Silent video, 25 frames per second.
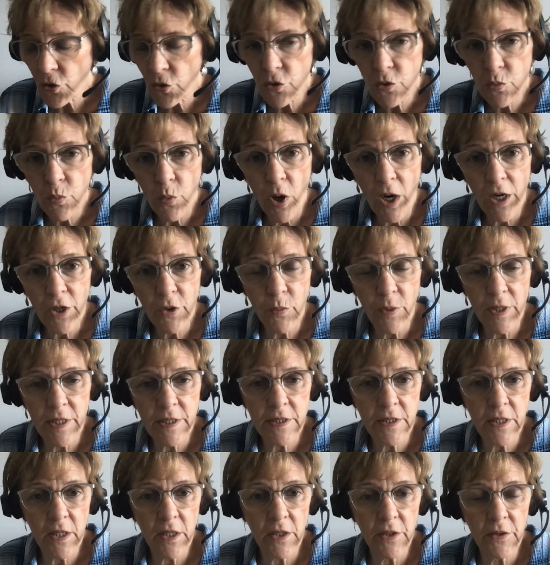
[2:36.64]

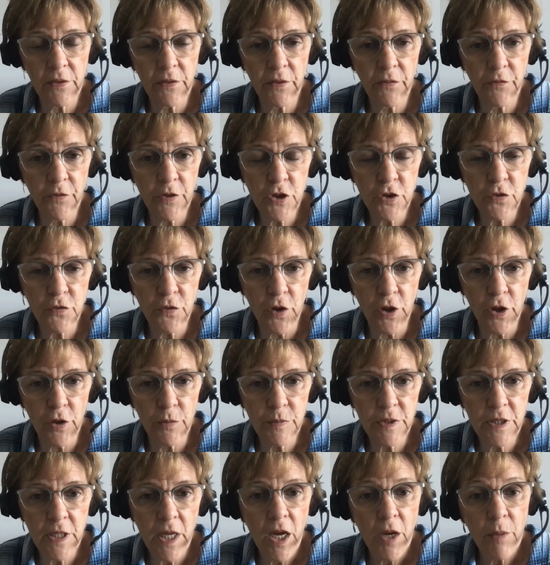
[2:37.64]
walkways on fish
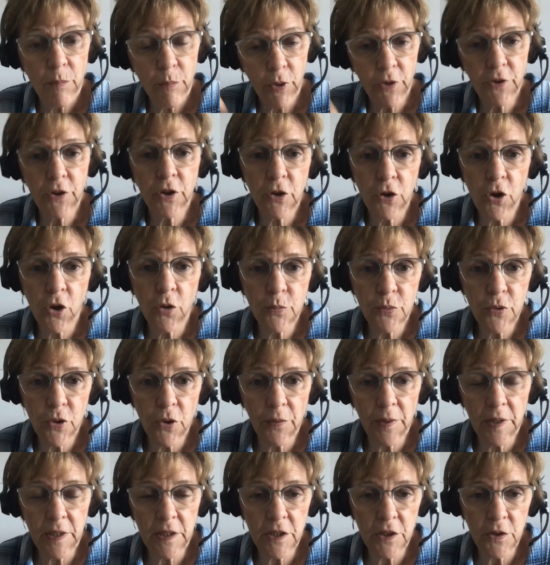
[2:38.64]
farms, put the
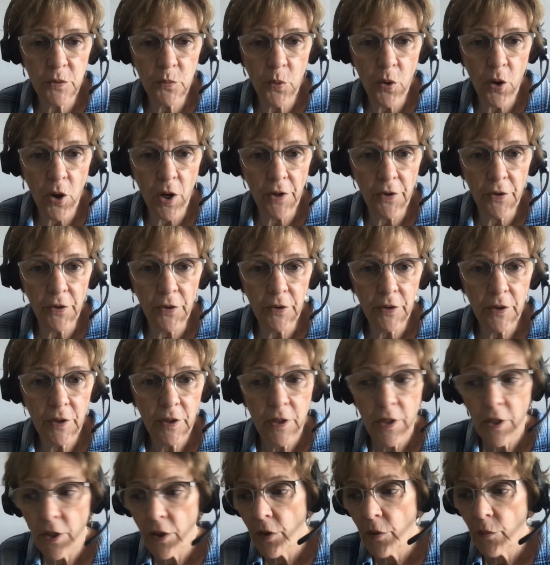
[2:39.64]
GoPro into the water,
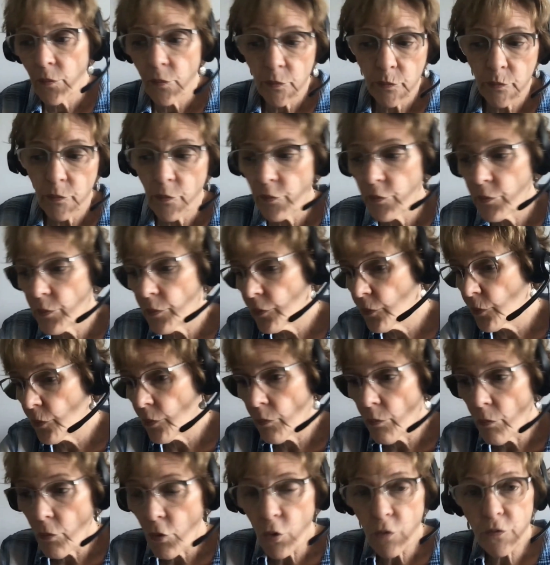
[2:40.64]

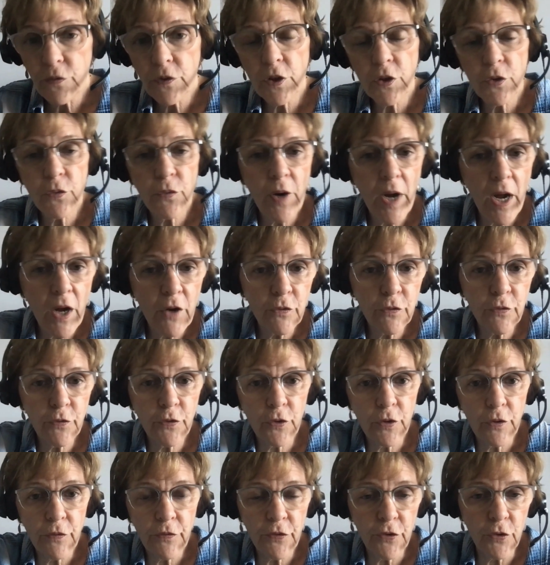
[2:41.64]
moved it around
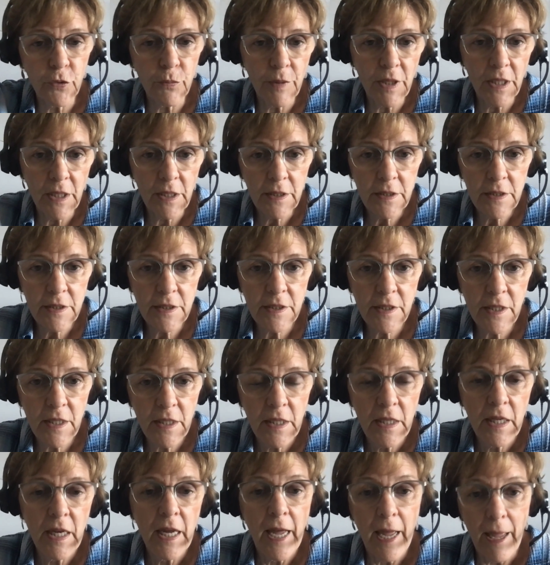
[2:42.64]
for a few minutes,
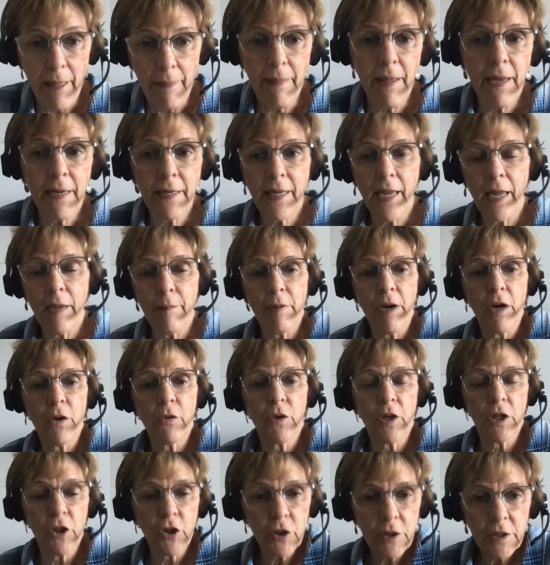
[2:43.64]
and then came out
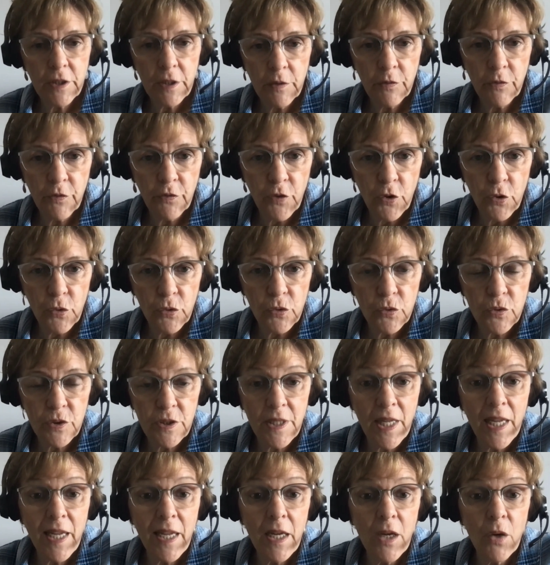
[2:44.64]
and looked at the photos,
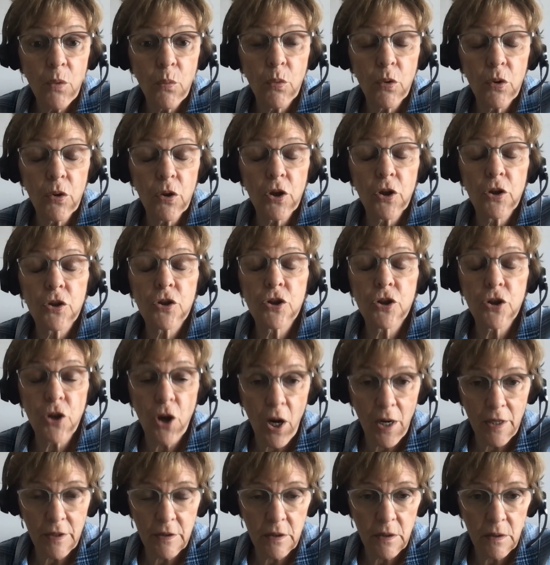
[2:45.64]
they were
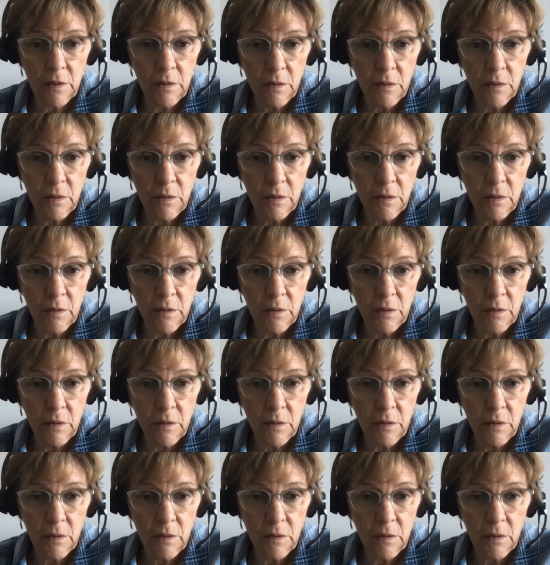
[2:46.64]
shocked.